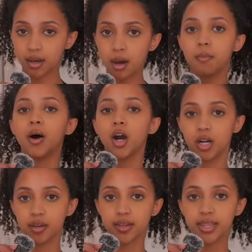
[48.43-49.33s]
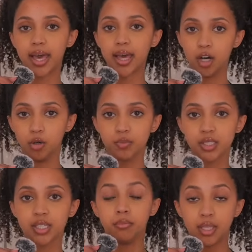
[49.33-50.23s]
a part of it that
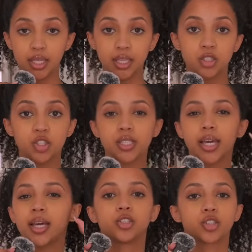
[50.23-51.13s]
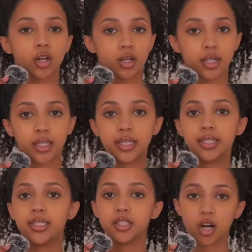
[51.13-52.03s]
helps me just like start clean,
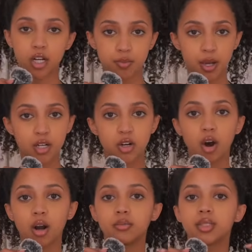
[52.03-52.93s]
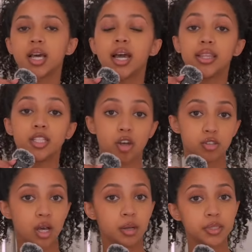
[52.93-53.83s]
detox my underarms. This
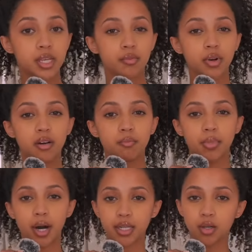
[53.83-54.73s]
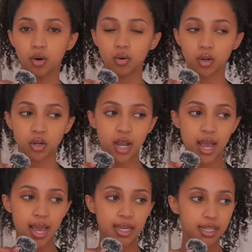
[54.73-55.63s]
also helps get rid of body odor.
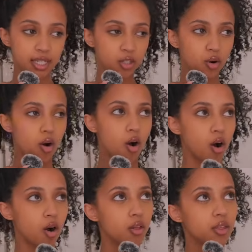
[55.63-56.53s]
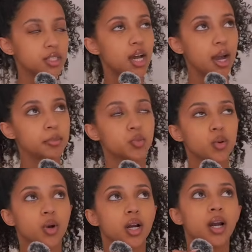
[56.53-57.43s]
And like, you know, all the times I
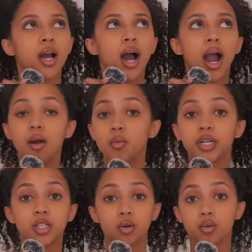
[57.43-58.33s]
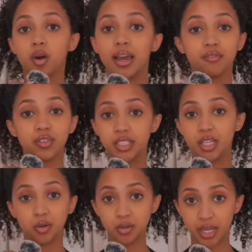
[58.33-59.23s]
wear deodorant every
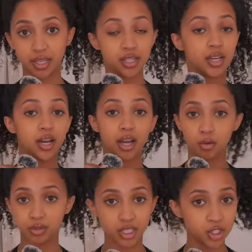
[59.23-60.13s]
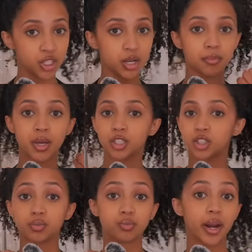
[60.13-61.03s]
single day. I go to the gym,
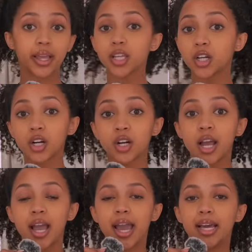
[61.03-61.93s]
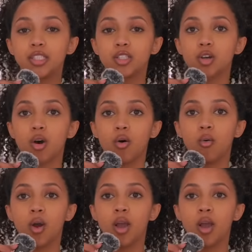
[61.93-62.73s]
just regular. And so,